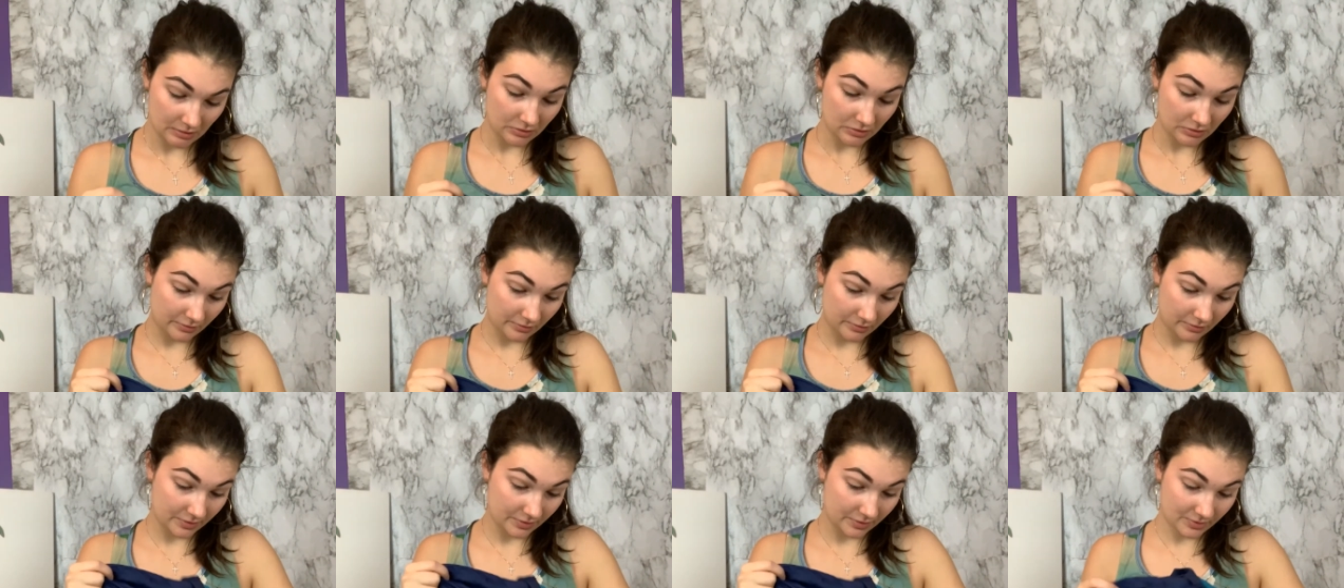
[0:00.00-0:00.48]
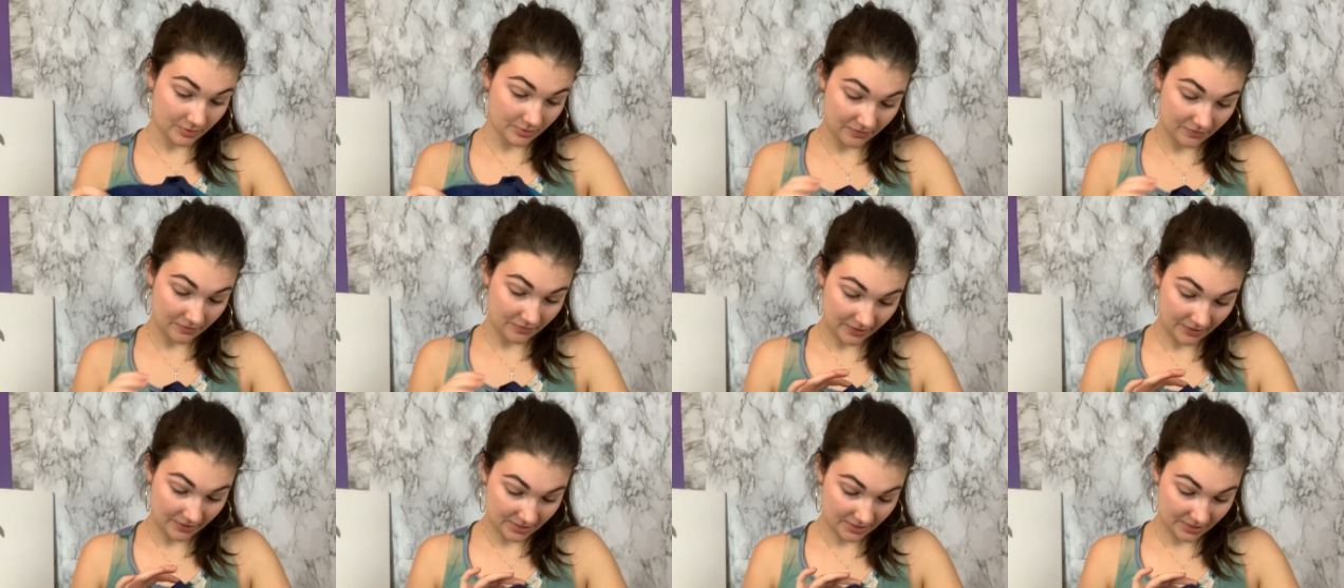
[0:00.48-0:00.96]
Don't know if someone
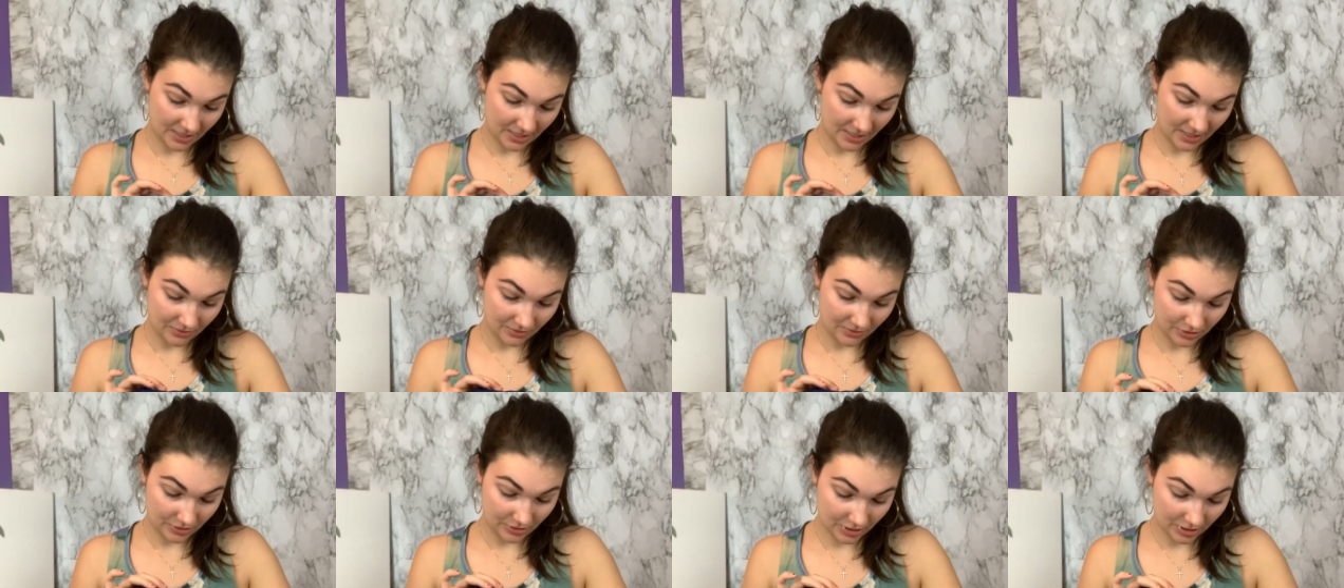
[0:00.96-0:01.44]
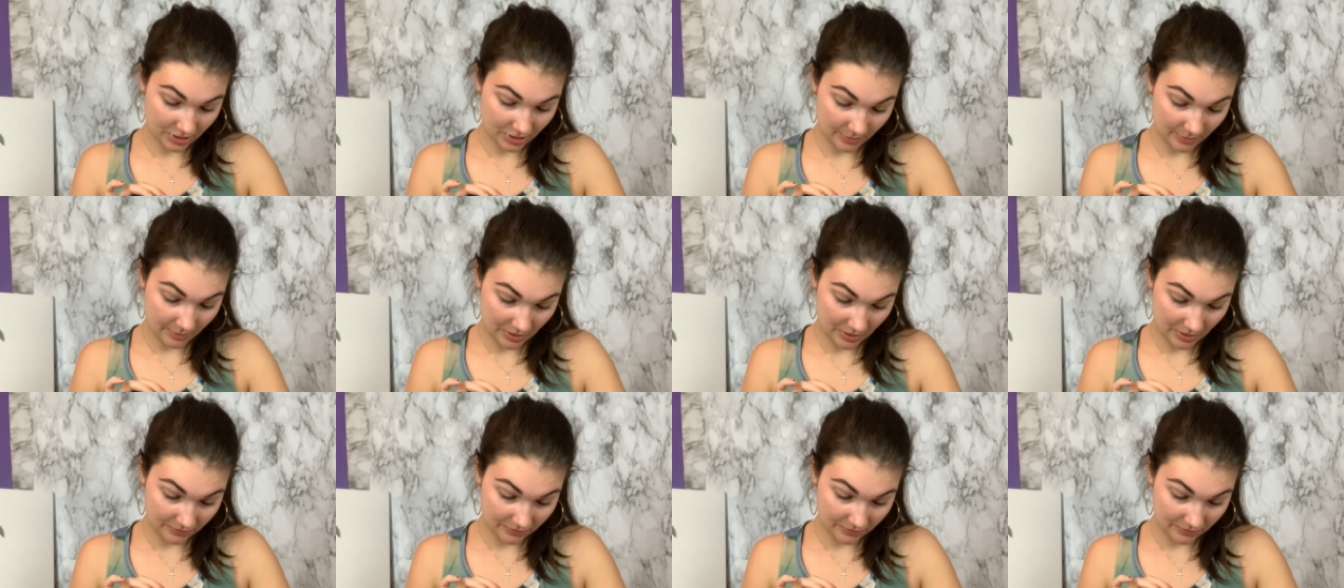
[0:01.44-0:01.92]
could fix that or just cut
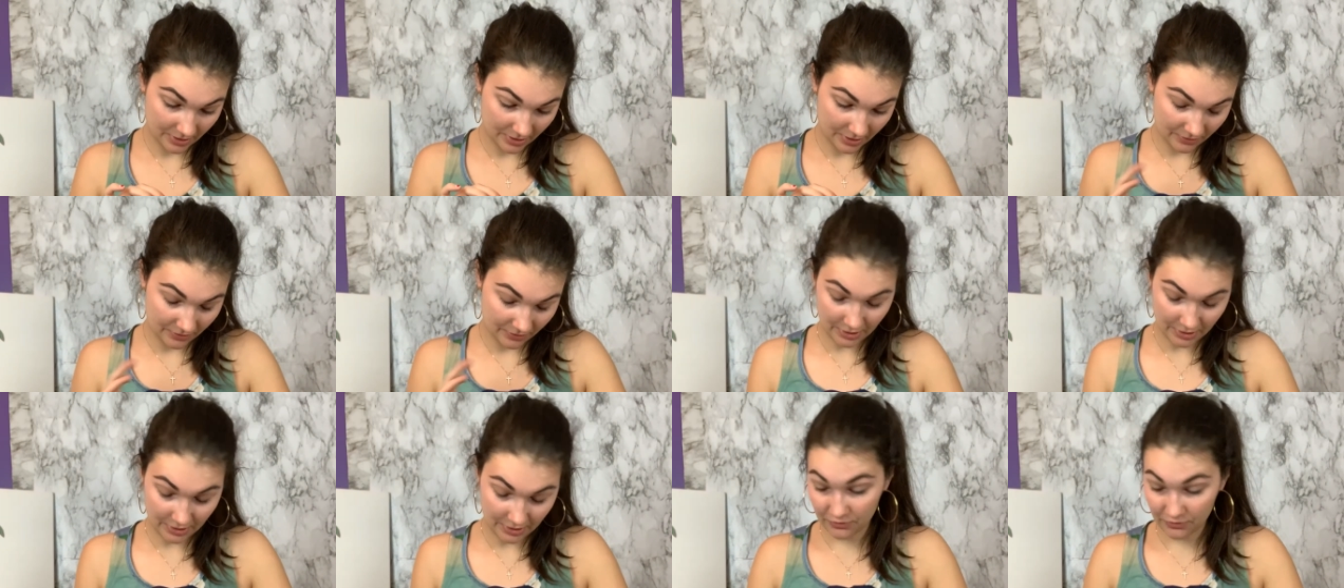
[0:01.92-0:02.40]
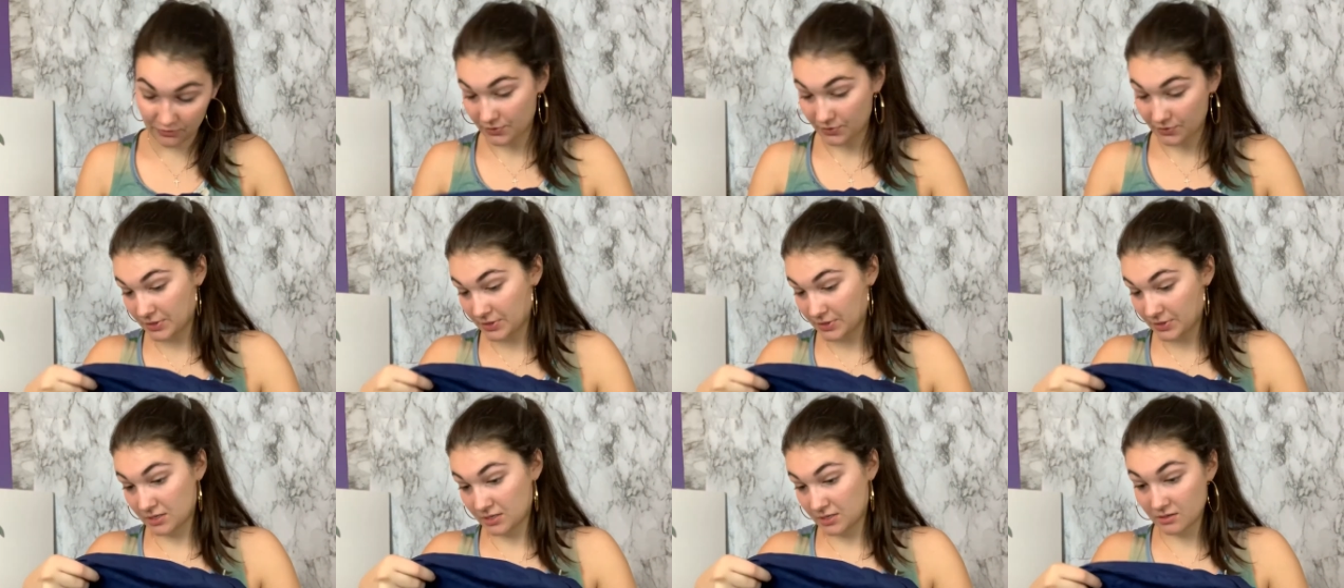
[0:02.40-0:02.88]
them off without like
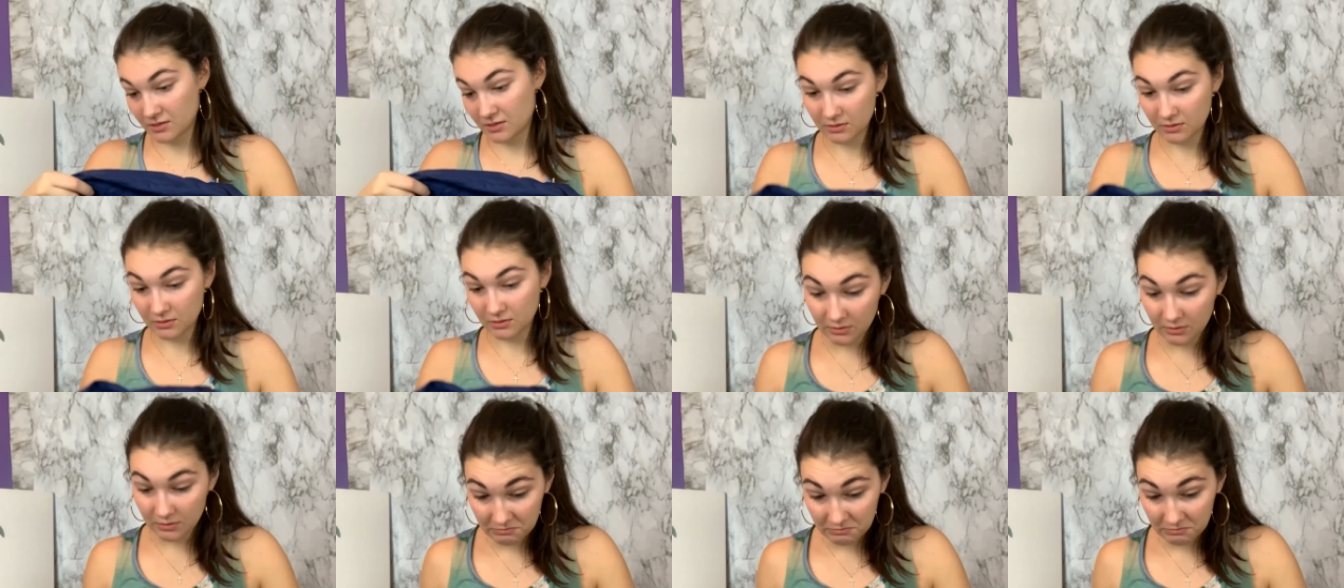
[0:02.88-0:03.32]
ruining it,